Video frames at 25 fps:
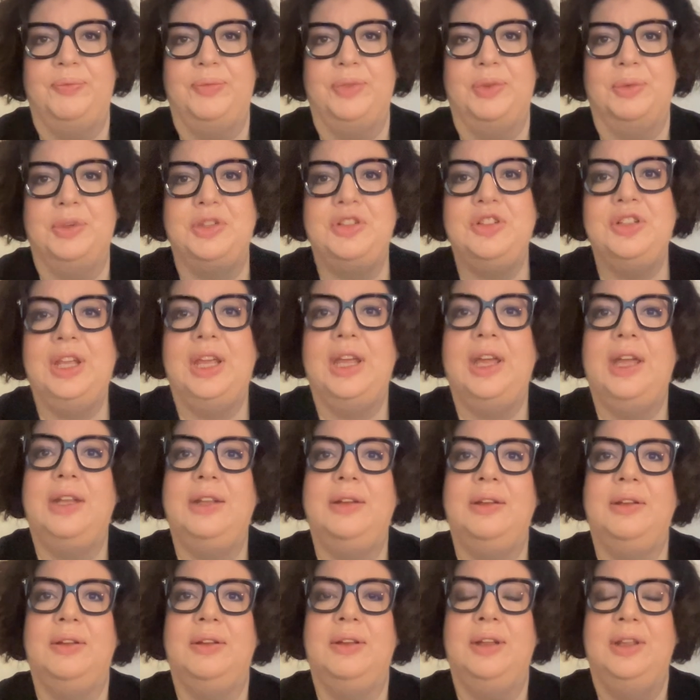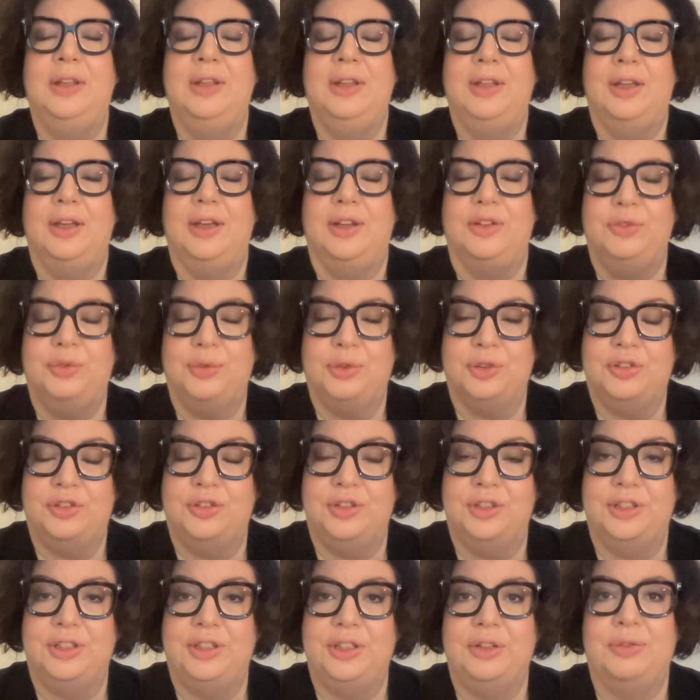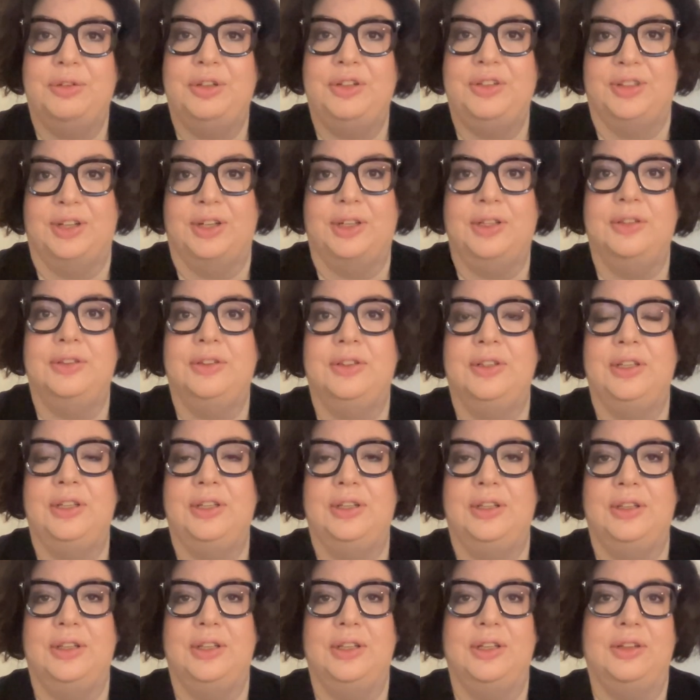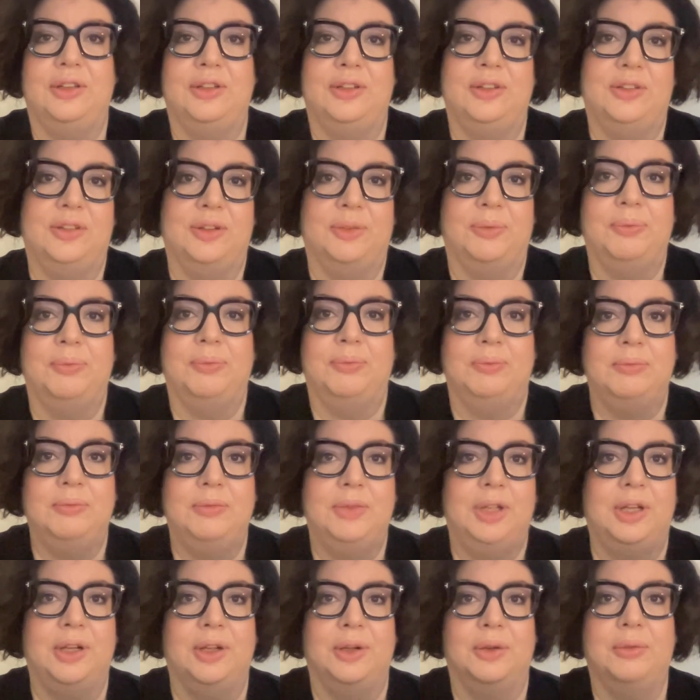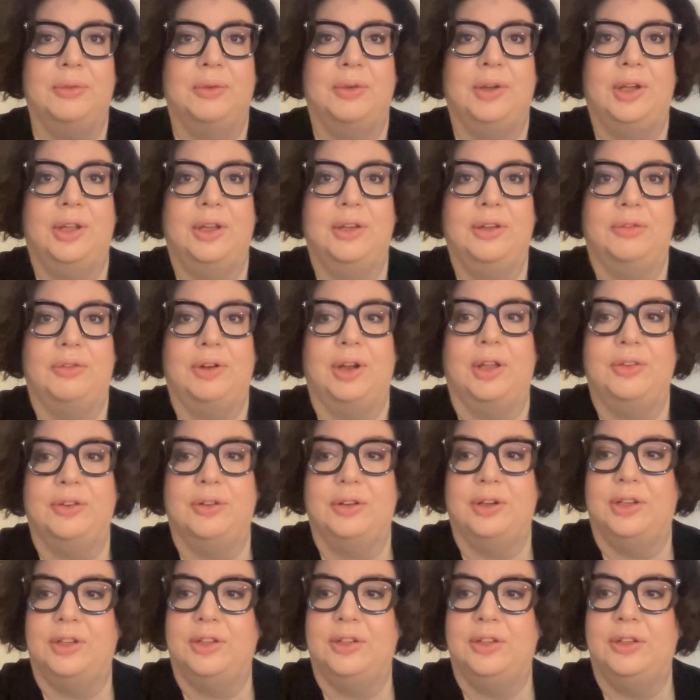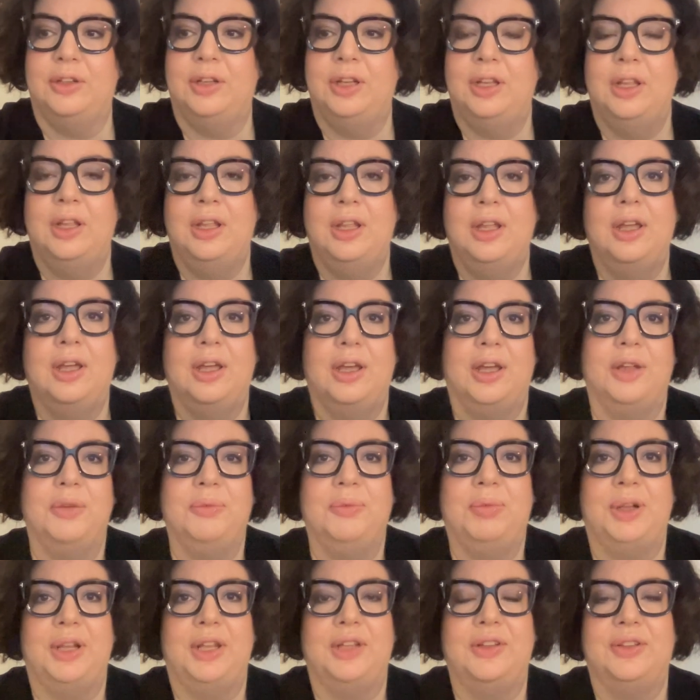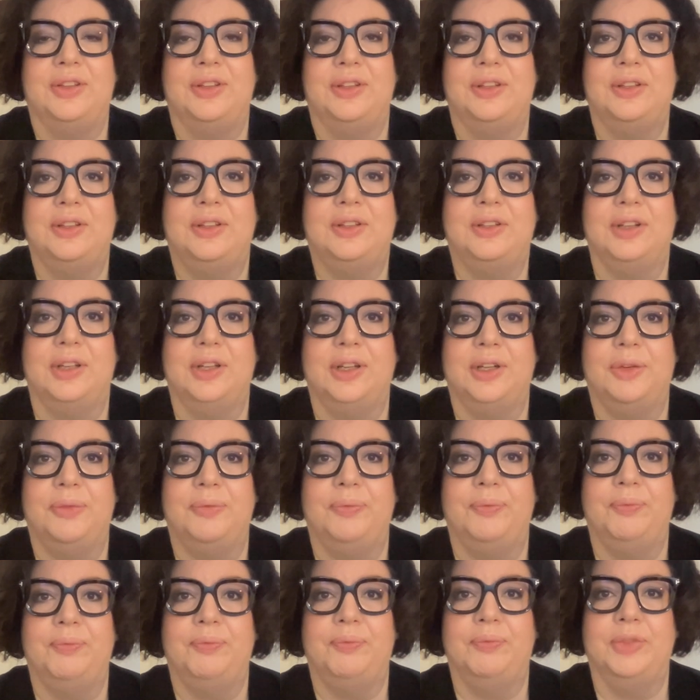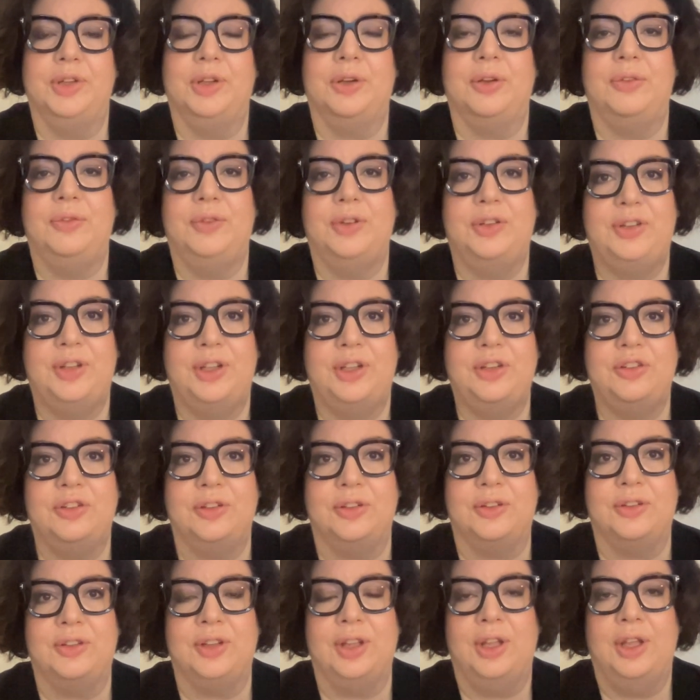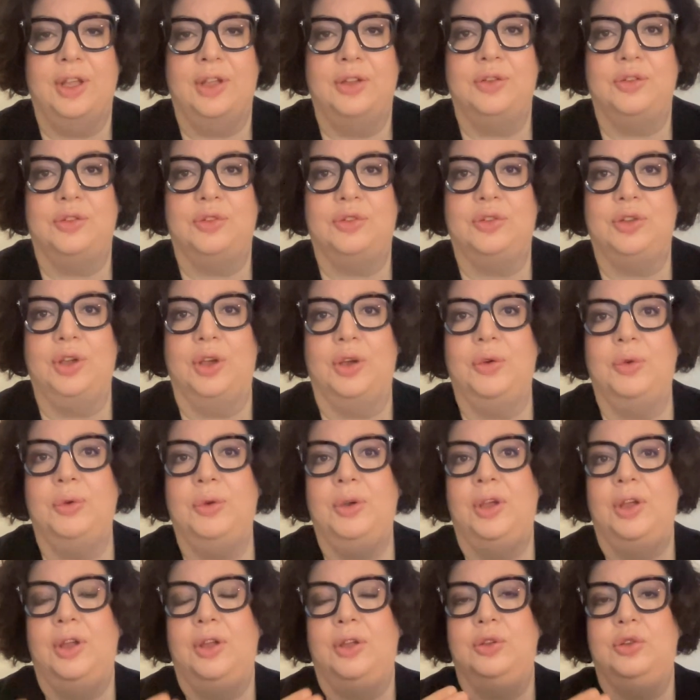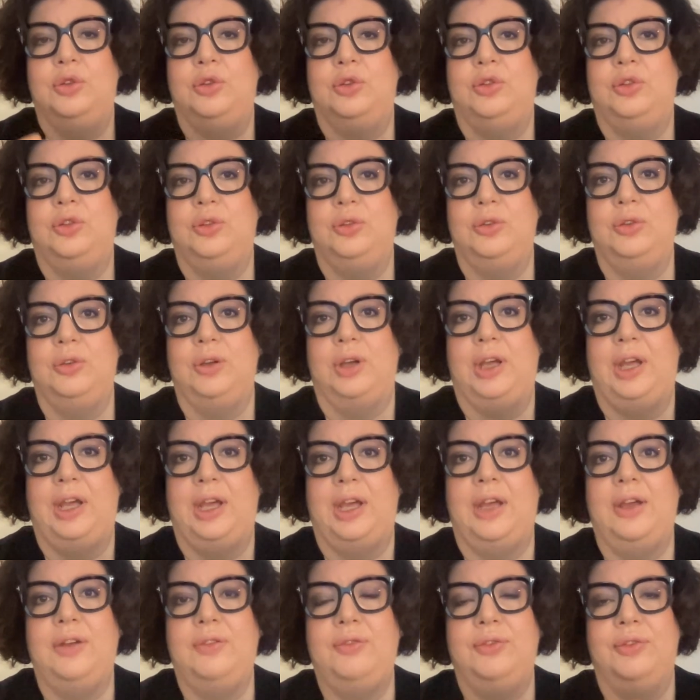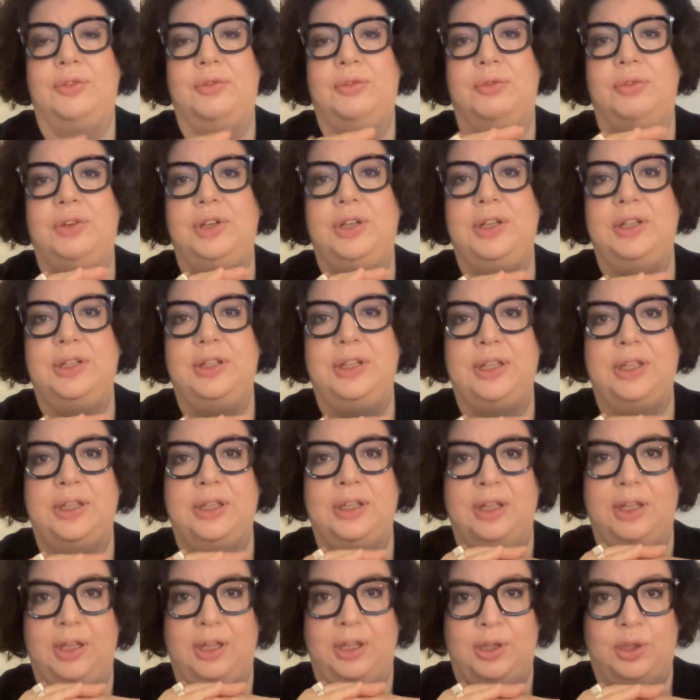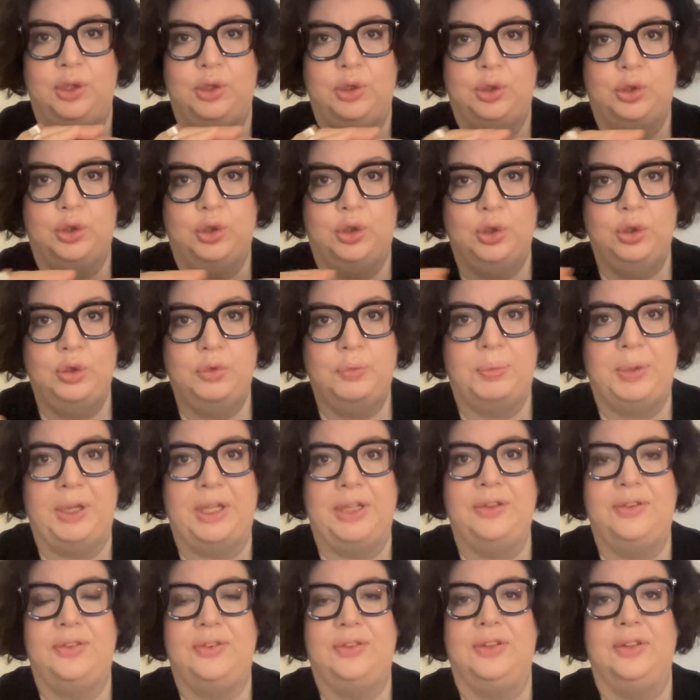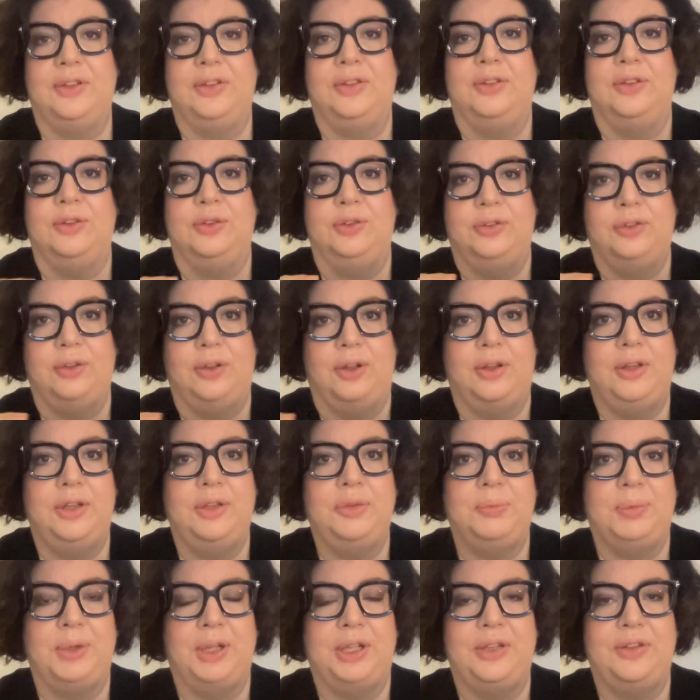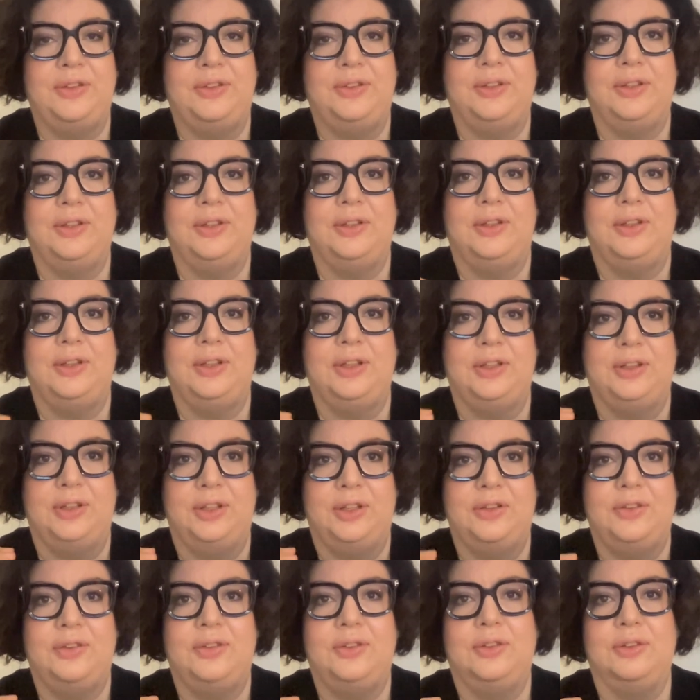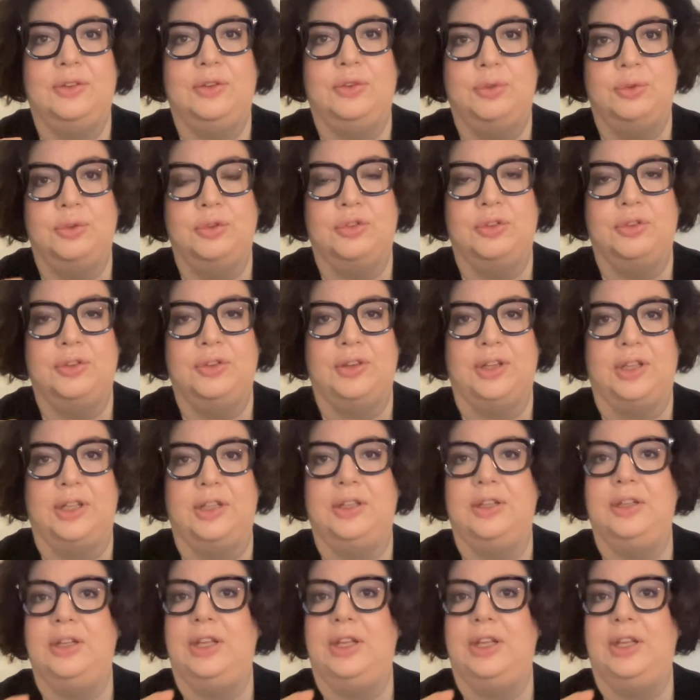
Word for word: Which can unfortunately result in some, you know, rather unpleasant conversations. So to have a really good basis, a solid basis, it is crucial that